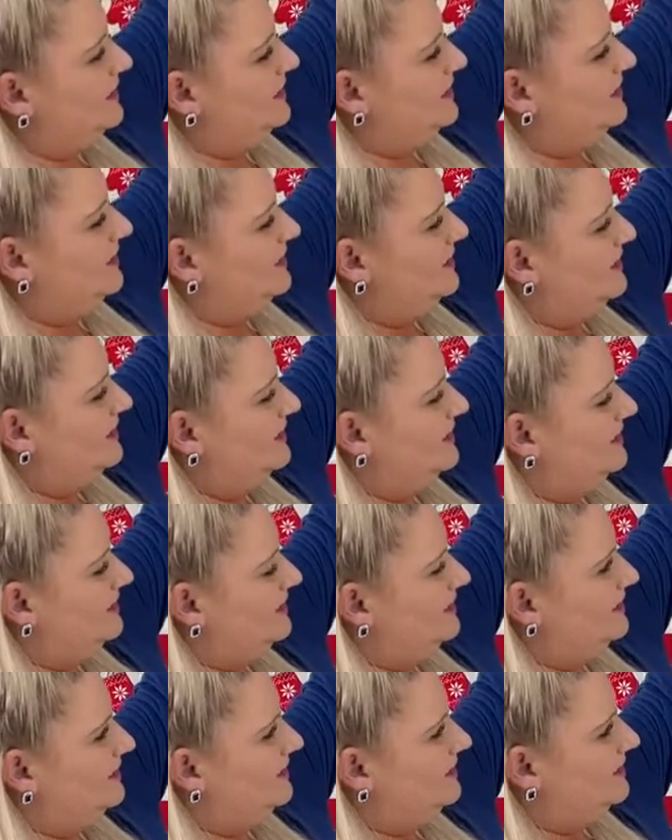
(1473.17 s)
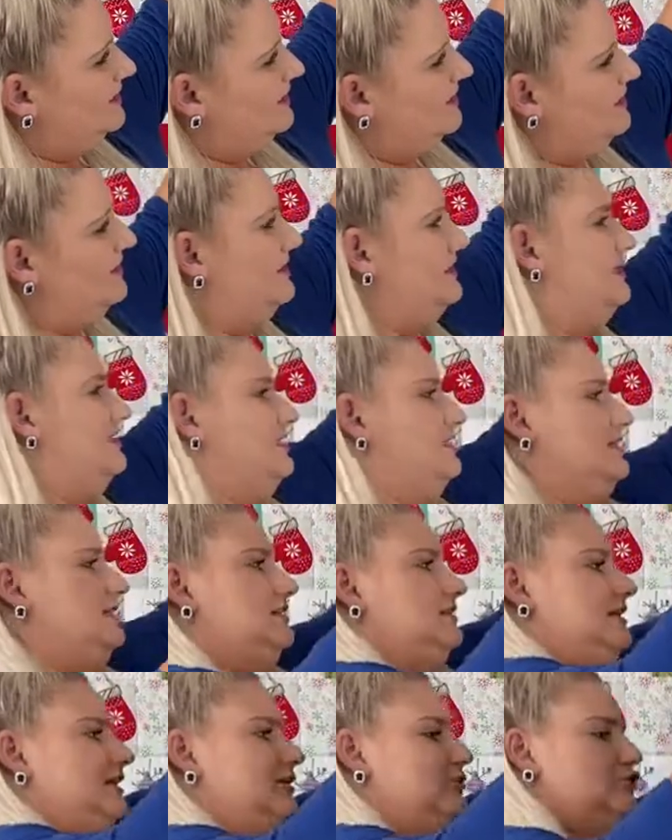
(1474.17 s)
You gotta show them the back.
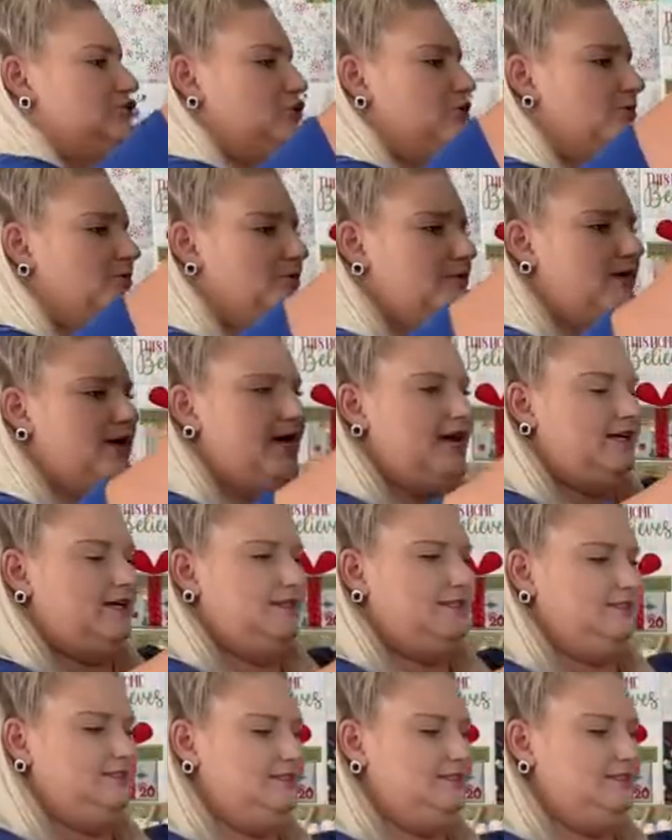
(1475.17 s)
Gotta show them the back.